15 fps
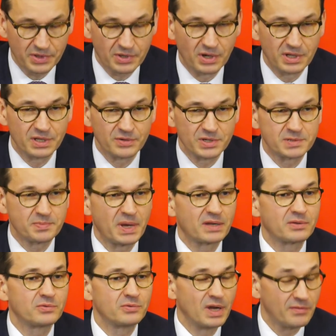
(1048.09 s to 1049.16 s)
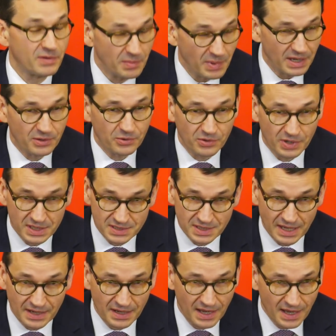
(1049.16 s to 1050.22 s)
all the respect to everybody who has
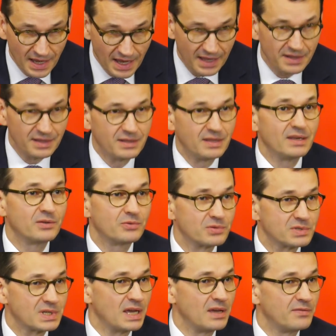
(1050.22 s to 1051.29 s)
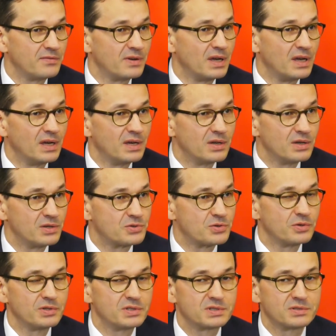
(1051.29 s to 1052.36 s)
done anything to save
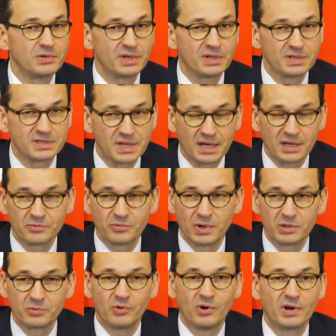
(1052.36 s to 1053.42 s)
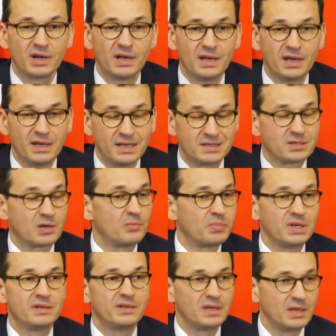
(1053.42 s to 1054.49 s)
Jews during the Second World War, it's
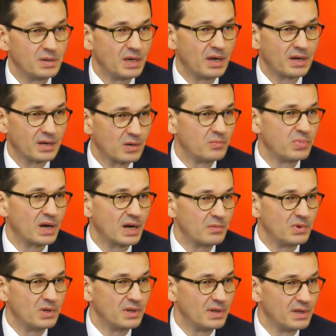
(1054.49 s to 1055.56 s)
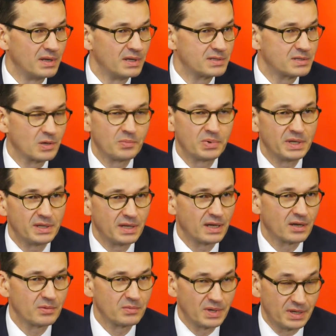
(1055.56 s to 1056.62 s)
completely incomparable. It's completely
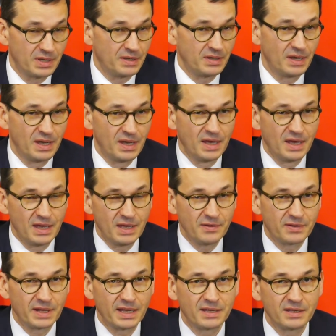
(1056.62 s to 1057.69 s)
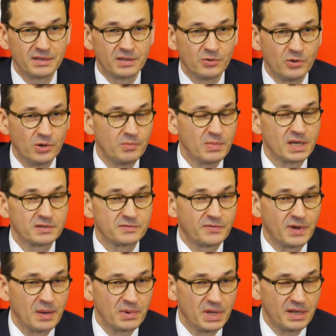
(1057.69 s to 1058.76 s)
incomparable. If like in the Ulma's
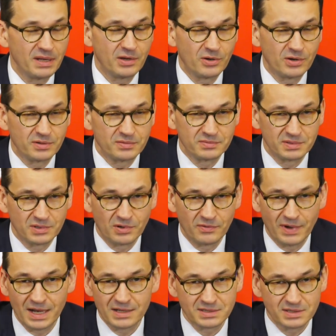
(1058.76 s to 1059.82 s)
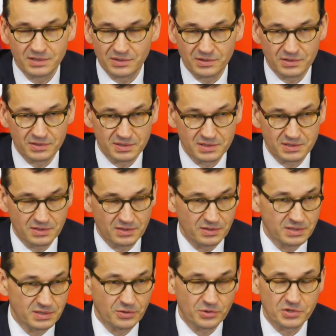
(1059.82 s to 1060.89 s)
family or Kowalski or
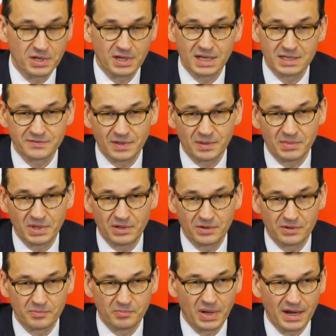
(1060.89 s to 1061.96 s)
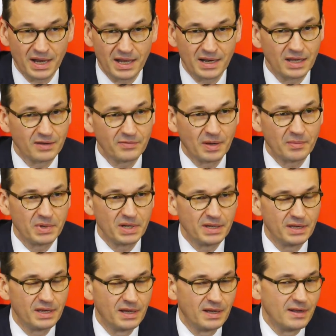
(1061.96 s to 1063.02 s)
Skoczyla's family or Baranek family,